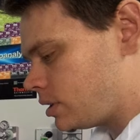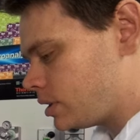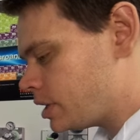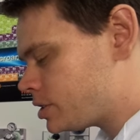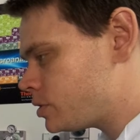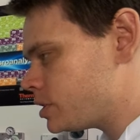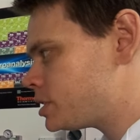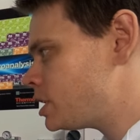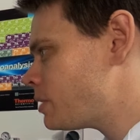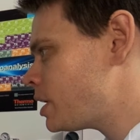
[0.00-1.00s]
Let's do the
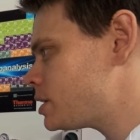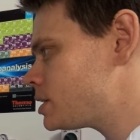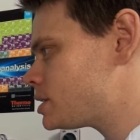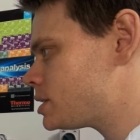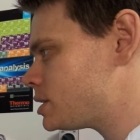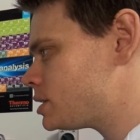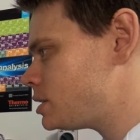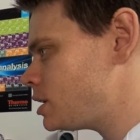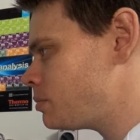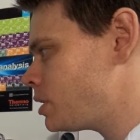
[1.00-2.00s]
stigmators.
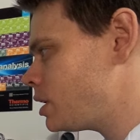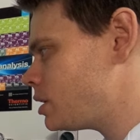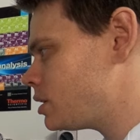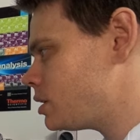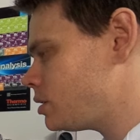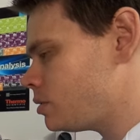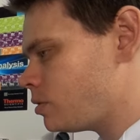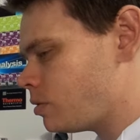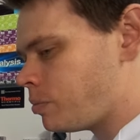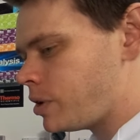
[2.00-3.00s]
Stigmate.
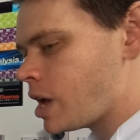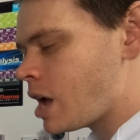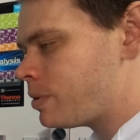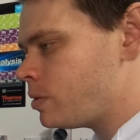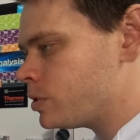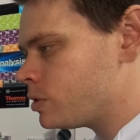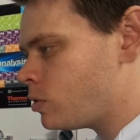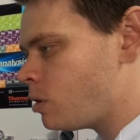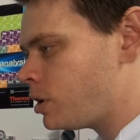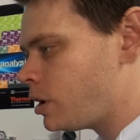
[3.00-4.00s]
I'm pretty happy with the
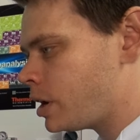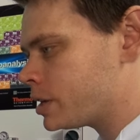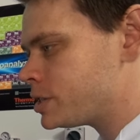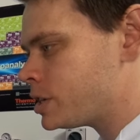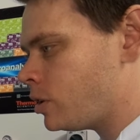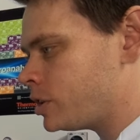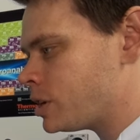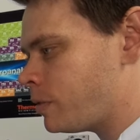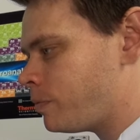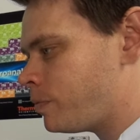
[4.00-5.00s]
wobbler. I can tell as
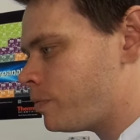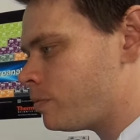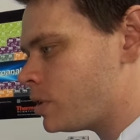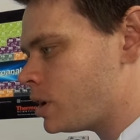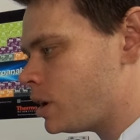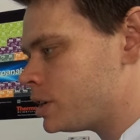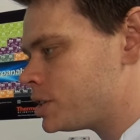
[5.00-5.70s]
I've